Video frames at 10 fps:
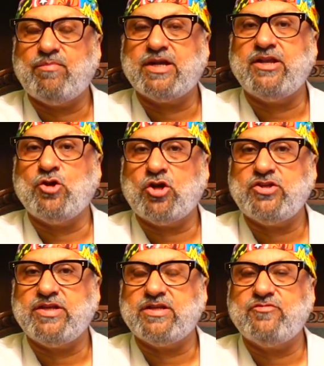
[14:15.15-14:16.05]
but
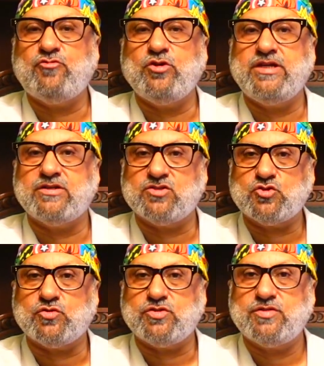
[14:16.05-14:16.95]
not yet fully
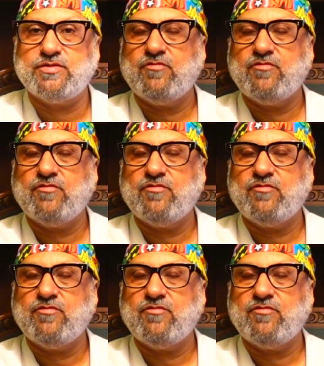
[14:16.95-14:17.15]
understood.